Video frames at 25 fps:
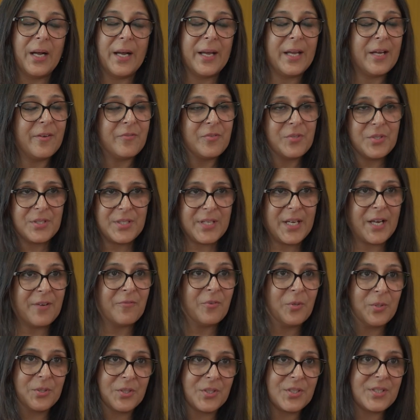have to say, I've
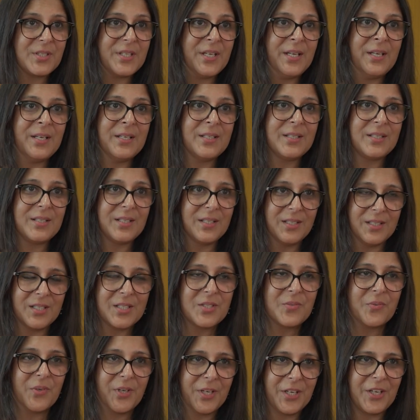also seen
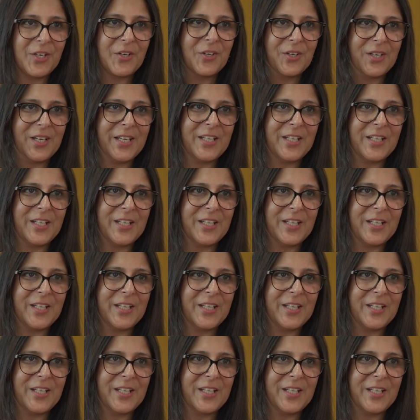girls working on lathe